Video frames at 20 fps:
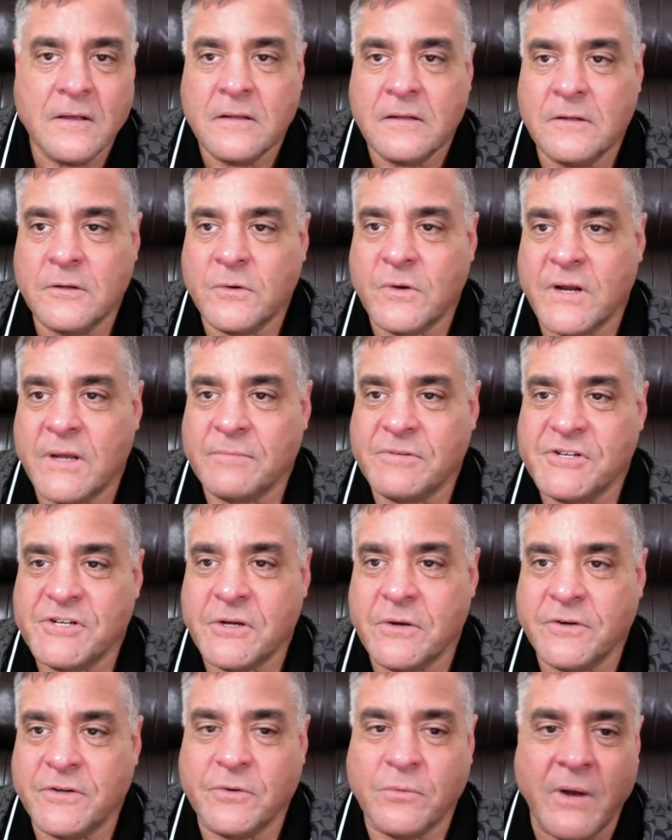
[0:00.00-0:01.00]
Look what I'm
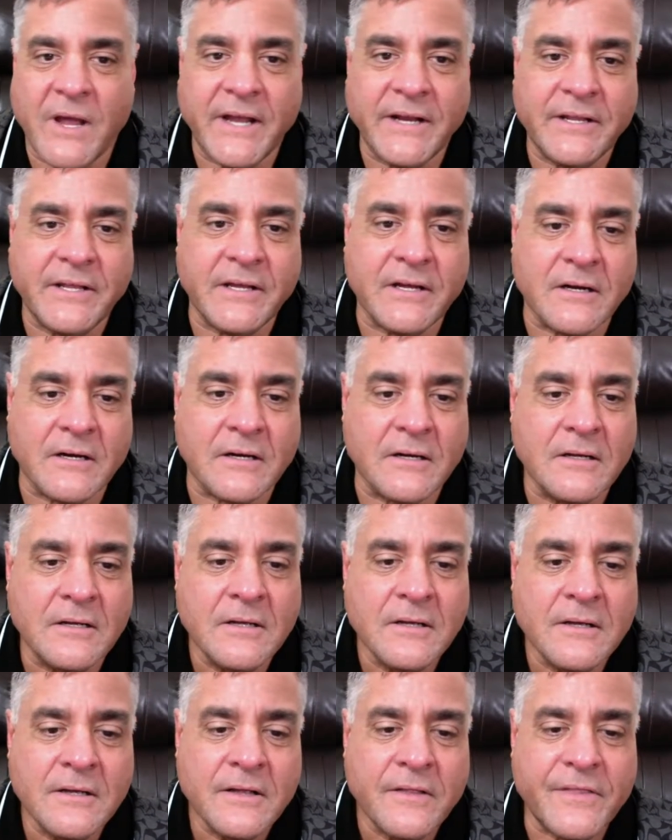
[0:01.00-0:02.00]
showing you right here.
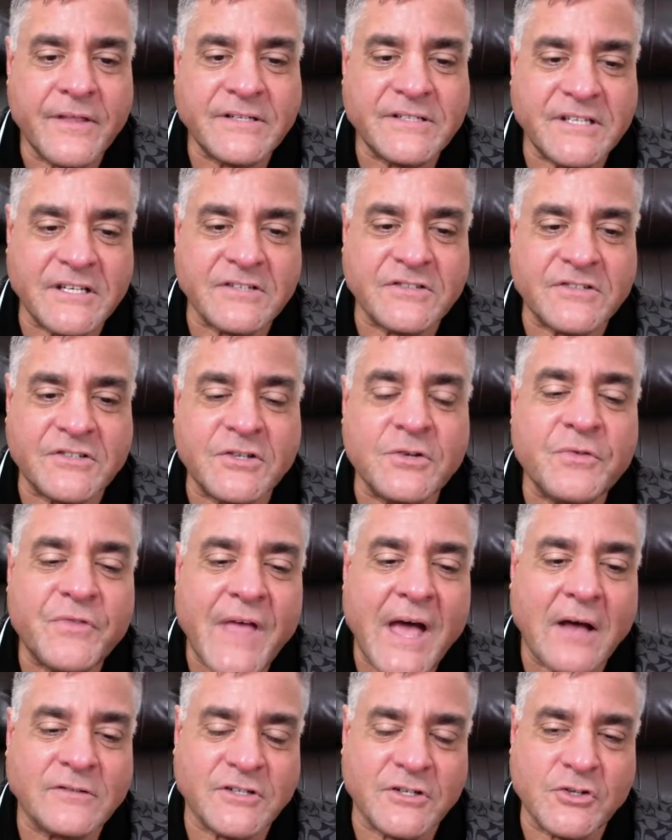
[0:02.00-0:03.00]
This is
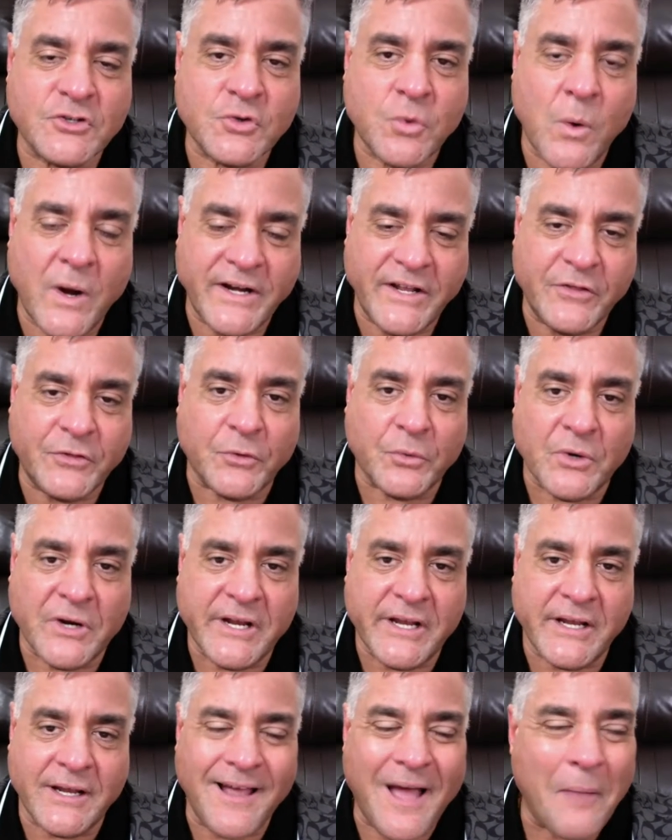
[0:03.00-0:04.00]

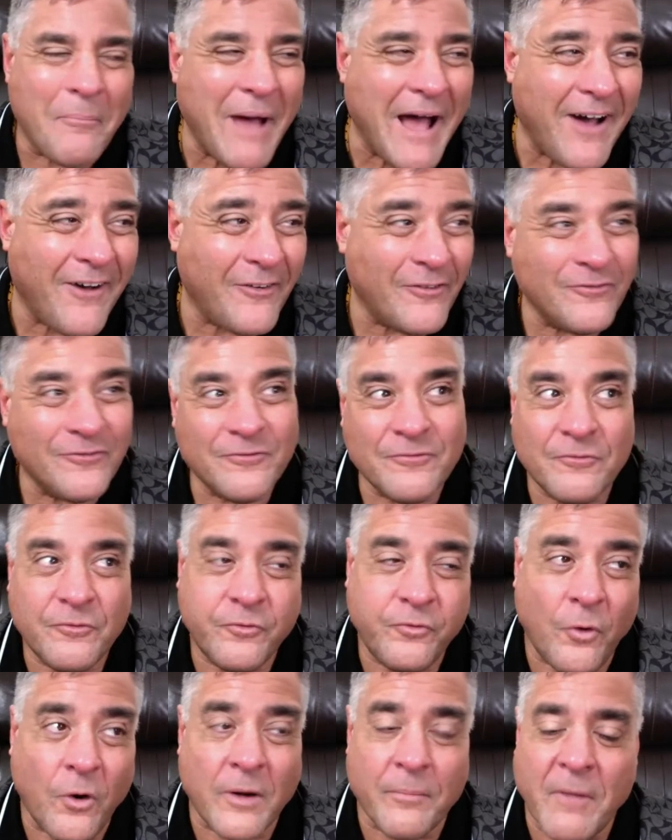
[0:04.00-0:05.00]
2023, about
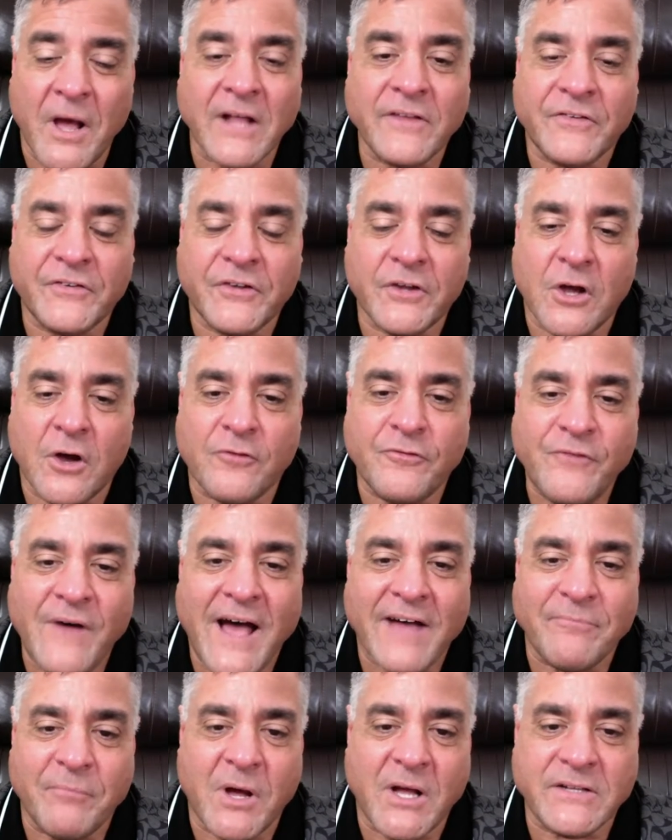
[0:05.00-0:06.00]
four months ago,
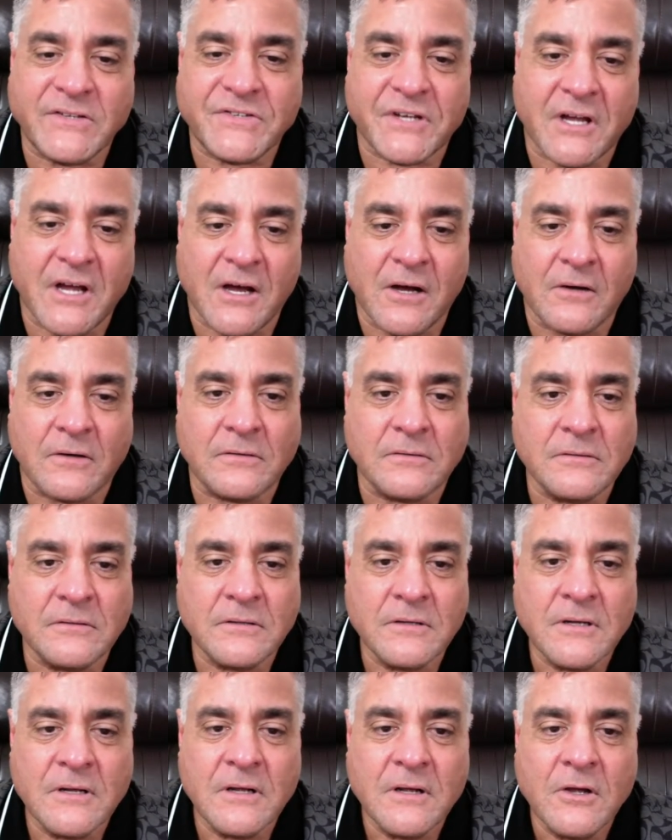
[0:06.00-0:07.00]
five months ago.
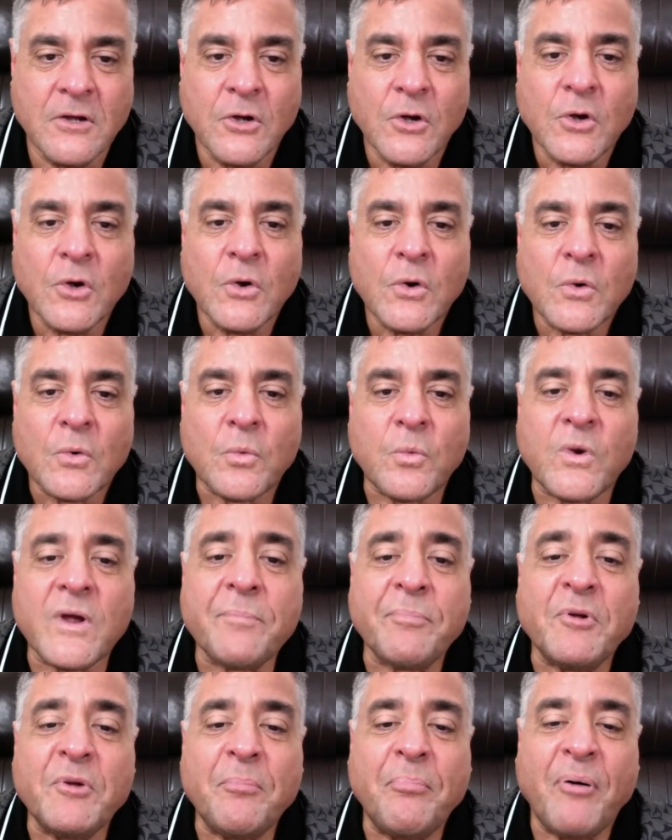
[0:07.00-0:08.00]

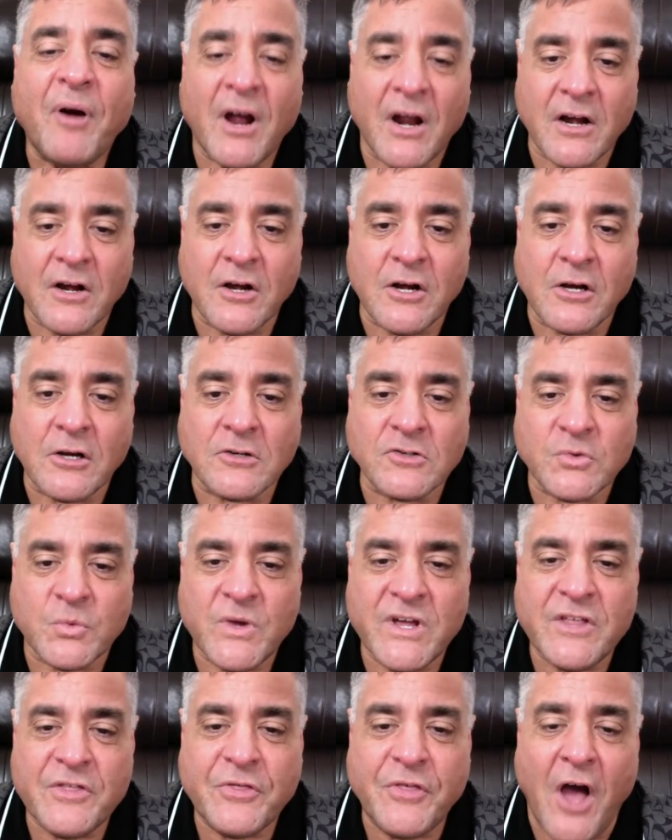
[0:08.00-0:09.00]
Ripple partners
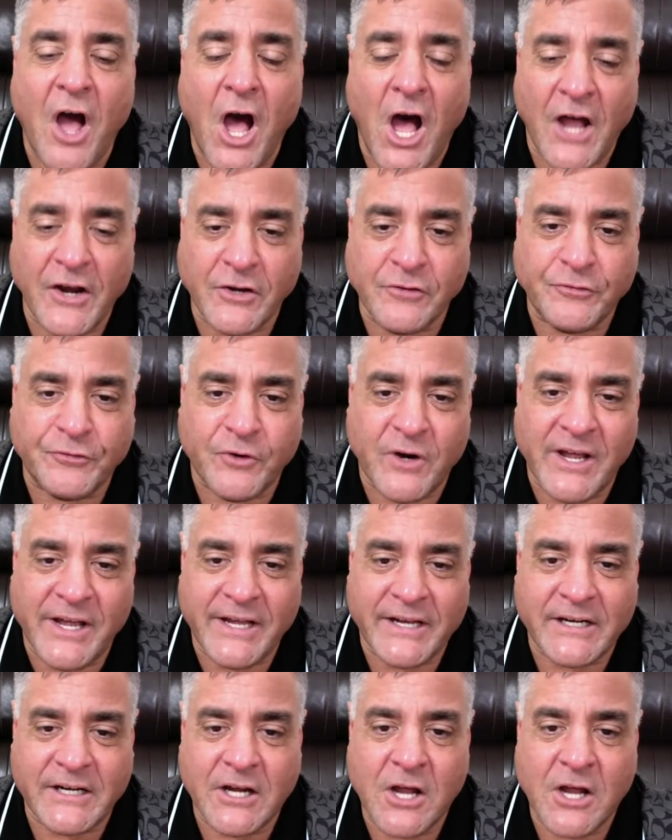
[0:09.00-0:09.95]
with Onafric,